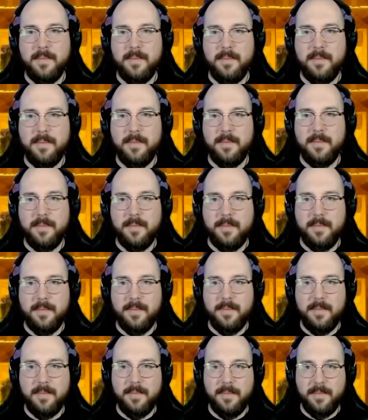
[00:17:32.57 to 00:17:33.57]

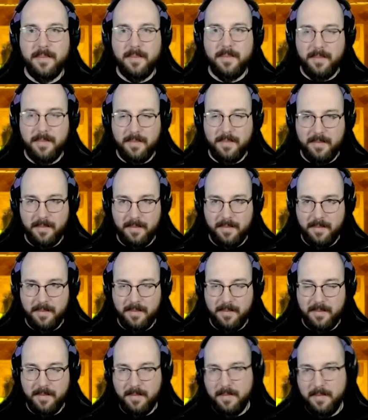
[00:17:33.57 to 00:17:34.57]

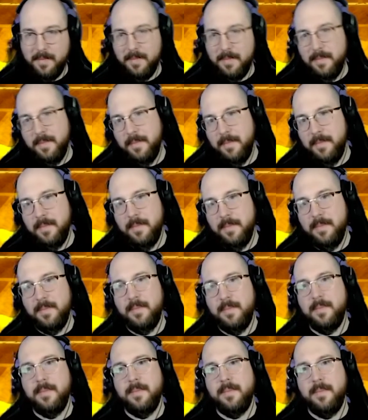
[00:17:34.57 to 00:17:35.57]

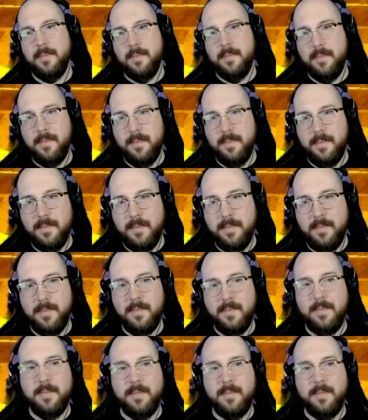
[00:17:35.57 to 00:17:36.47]
The person shown says nothing.